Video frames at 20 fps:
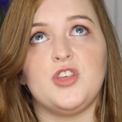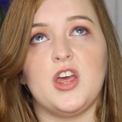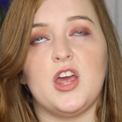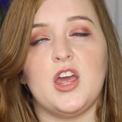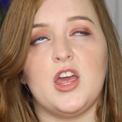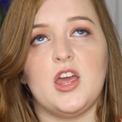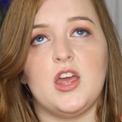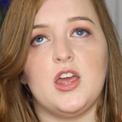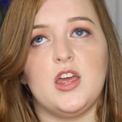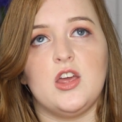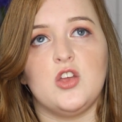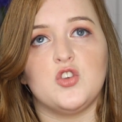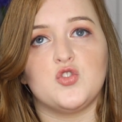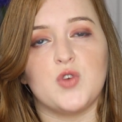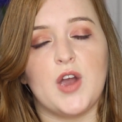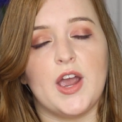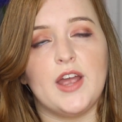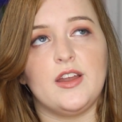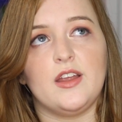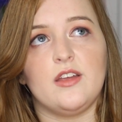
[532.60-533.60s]
the
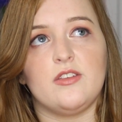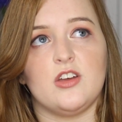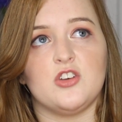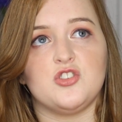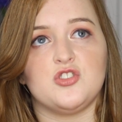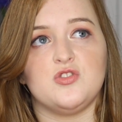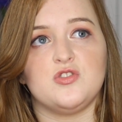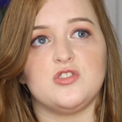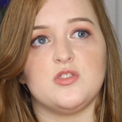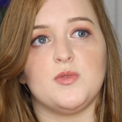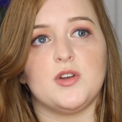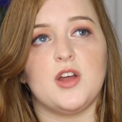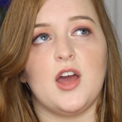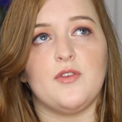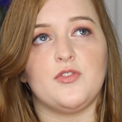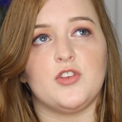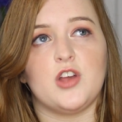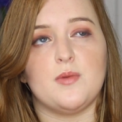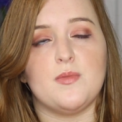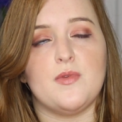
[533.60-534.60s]
training session, so when I
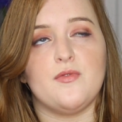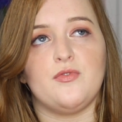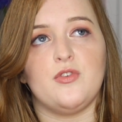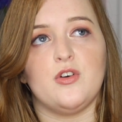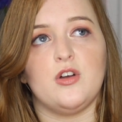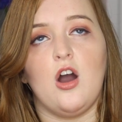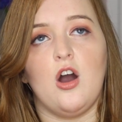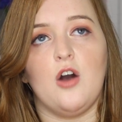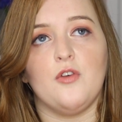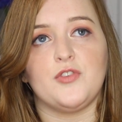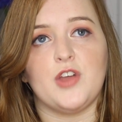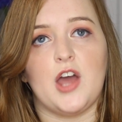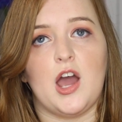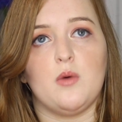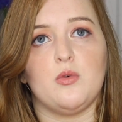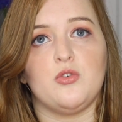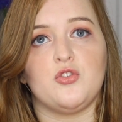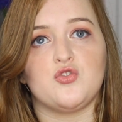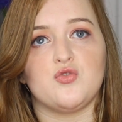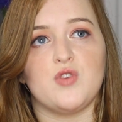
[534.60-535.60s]
have to come in for after
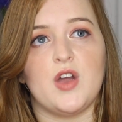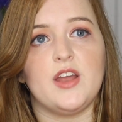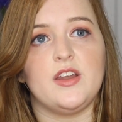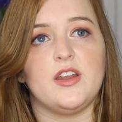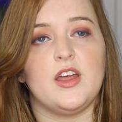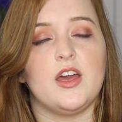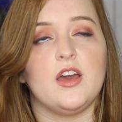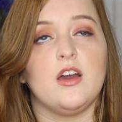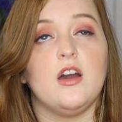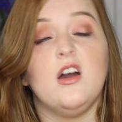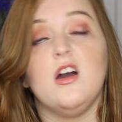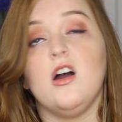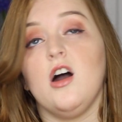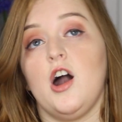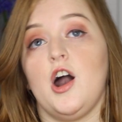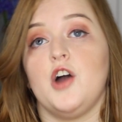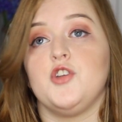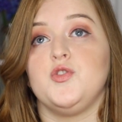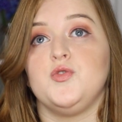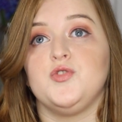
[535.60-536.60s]
hours training,
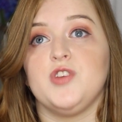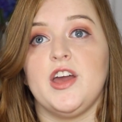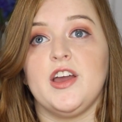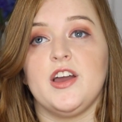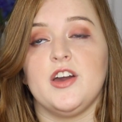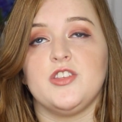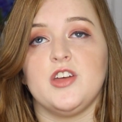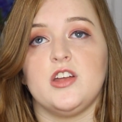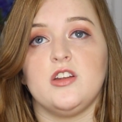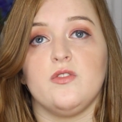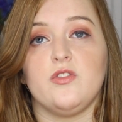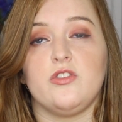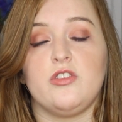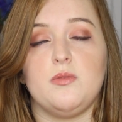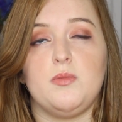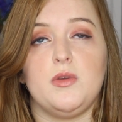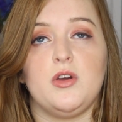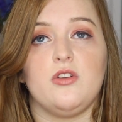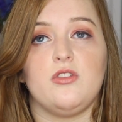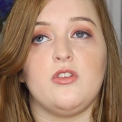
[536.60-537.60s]
I do take her then,
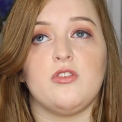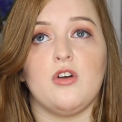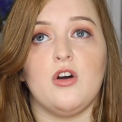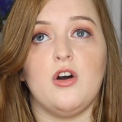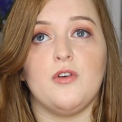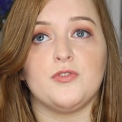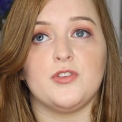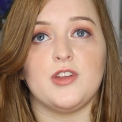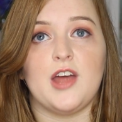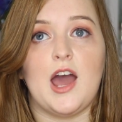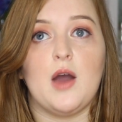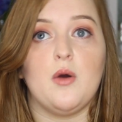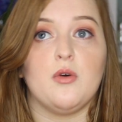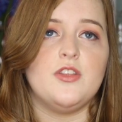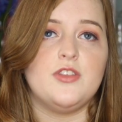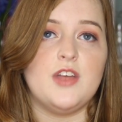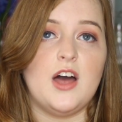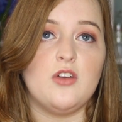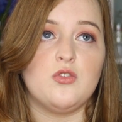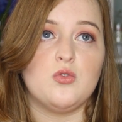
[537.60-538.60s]
obviously, because it's after
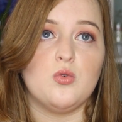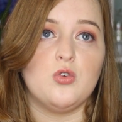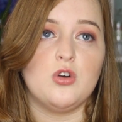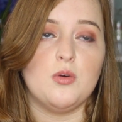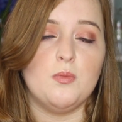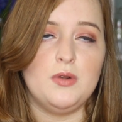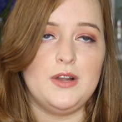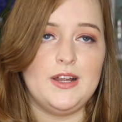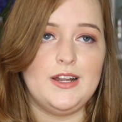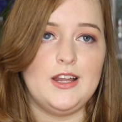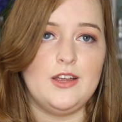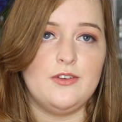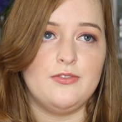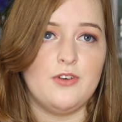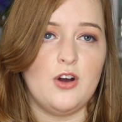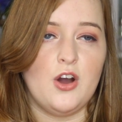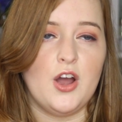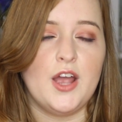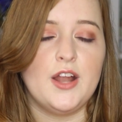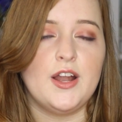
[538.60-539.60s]
hours. That's all completely
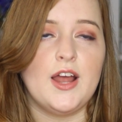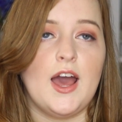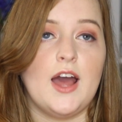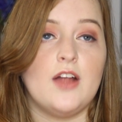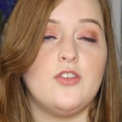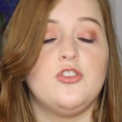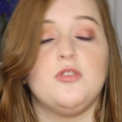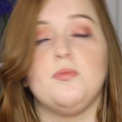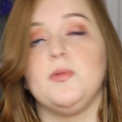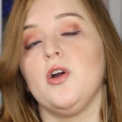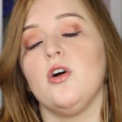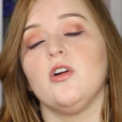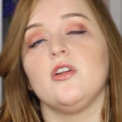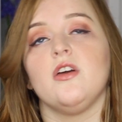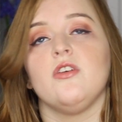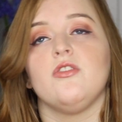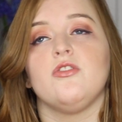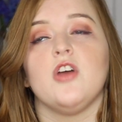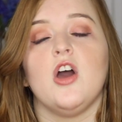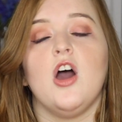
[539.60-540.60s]
fine, and to be
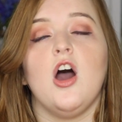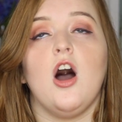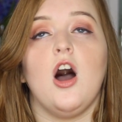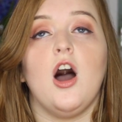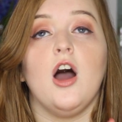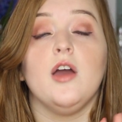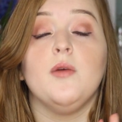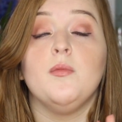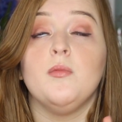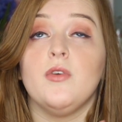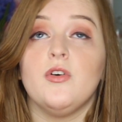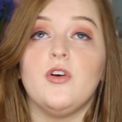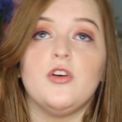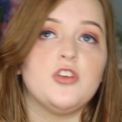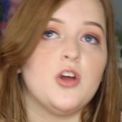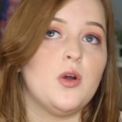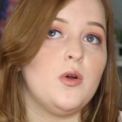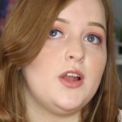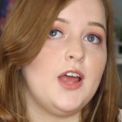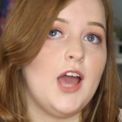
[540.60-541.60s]
honest, I'm
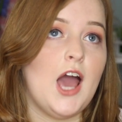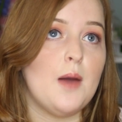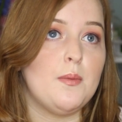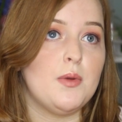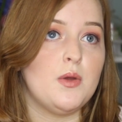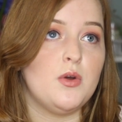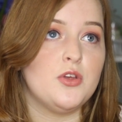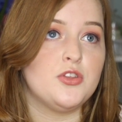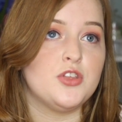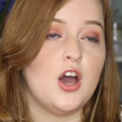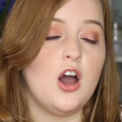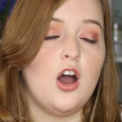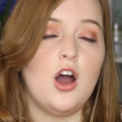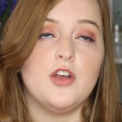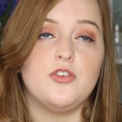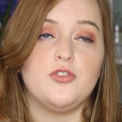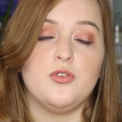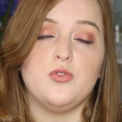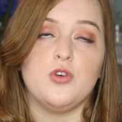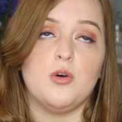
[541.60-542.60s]
totally happy with that. I do